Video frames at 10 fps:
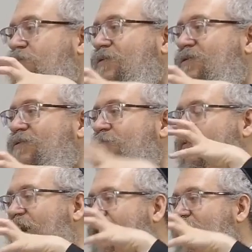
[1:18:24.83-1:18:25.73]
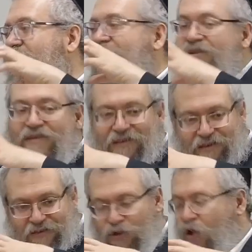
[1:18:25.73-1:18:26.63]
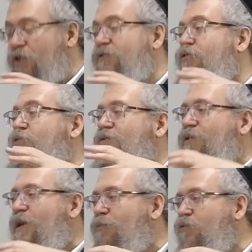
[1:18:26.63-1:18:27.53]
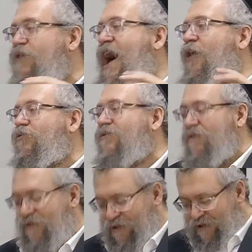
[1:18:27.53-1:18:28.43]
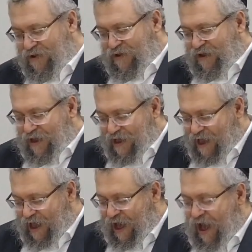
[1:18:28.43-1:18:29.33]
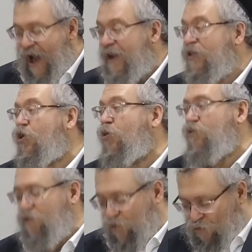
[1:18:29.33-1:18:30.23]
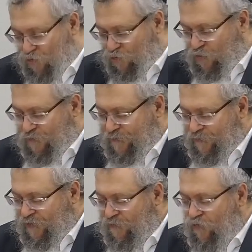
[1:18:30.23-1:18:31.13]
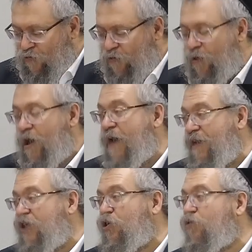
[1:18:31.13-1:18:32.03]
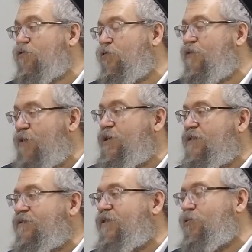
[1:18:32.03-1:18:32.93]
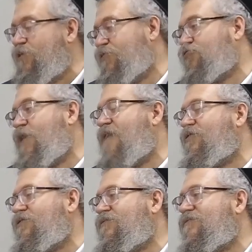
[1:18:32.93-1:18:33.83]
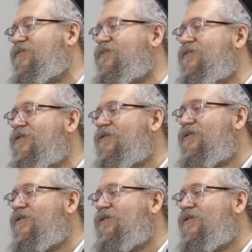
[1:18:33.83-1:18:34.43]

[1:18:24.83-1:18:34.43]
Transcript: else in the oneness, then you're part of his one and you're Ein Sof. But that's not because of you, that's because of him. Once you disconnect and become something, then you're only something. You're only what you are.